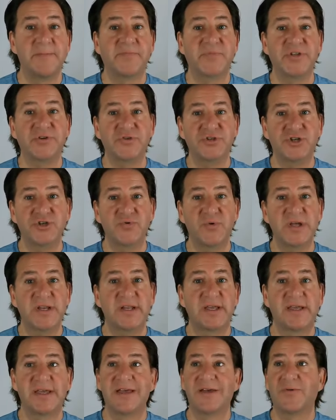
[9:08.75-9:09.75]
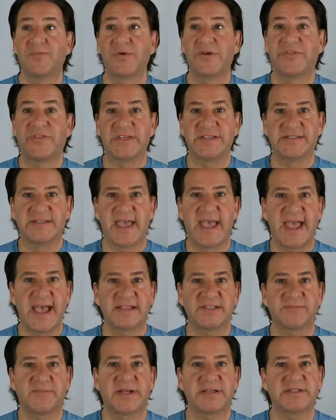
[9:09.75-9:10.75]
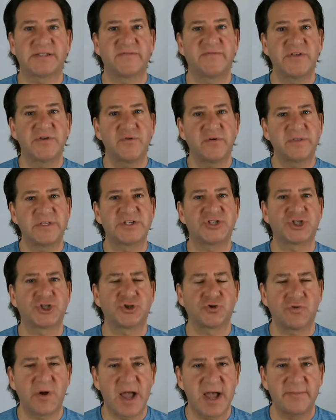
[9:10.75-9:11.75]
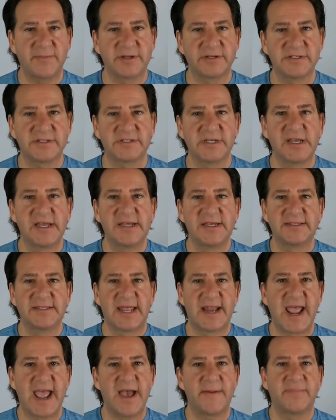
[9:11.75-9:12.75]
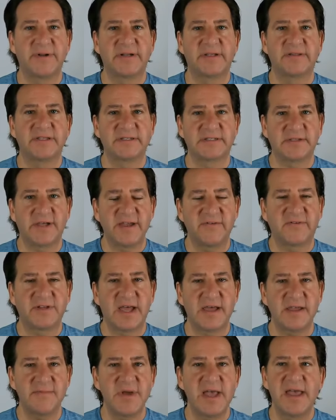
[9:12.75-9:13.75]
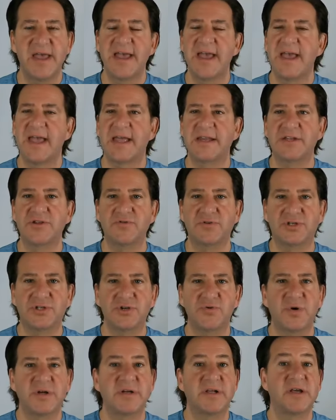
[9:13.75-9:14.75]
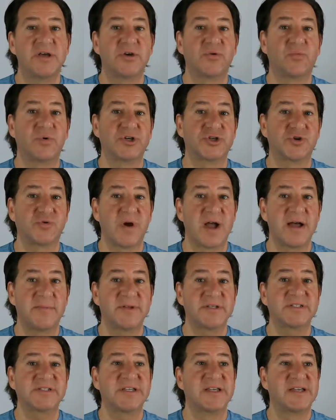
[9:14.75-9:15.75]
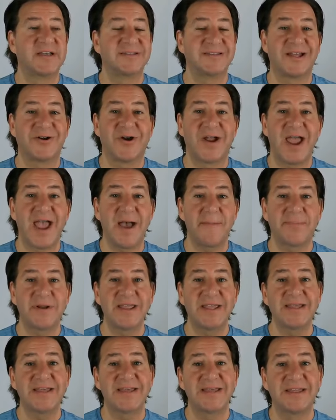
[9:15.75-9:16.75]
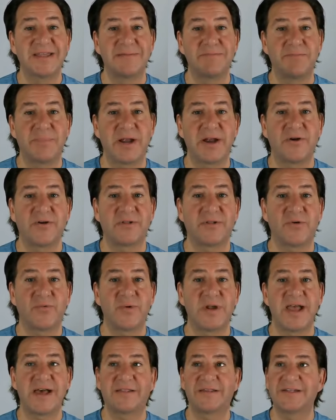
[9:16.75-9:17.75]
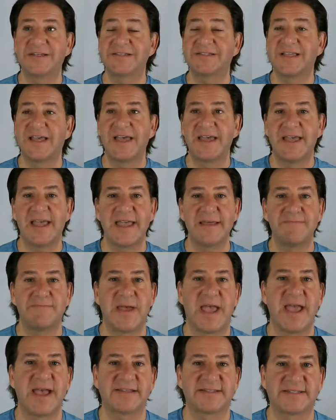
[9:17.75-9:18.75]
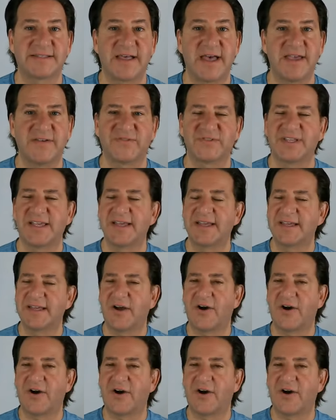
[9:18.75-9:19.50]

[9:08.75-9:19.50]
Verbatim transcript: You do it with these aspects of you or these traumas that happened in this lifetime, and you do it with traumas that are happening in parallel realities and past lives.